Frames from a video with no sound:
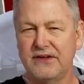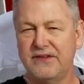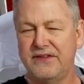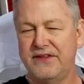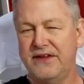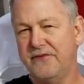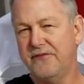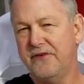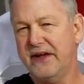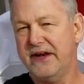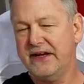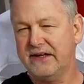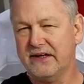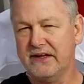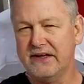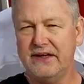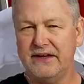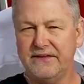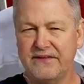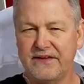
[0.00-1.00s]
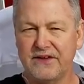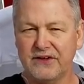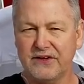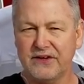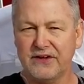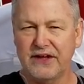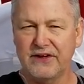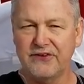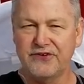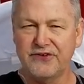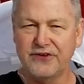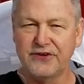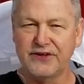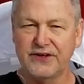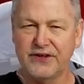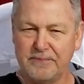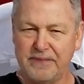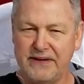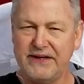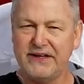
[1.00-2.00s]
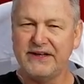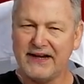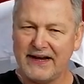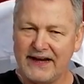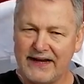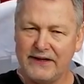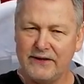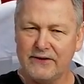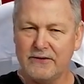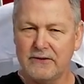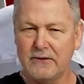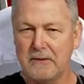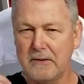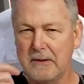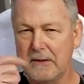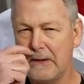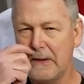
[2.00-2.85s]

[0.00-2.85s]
Theoretically, the cluster could be tighter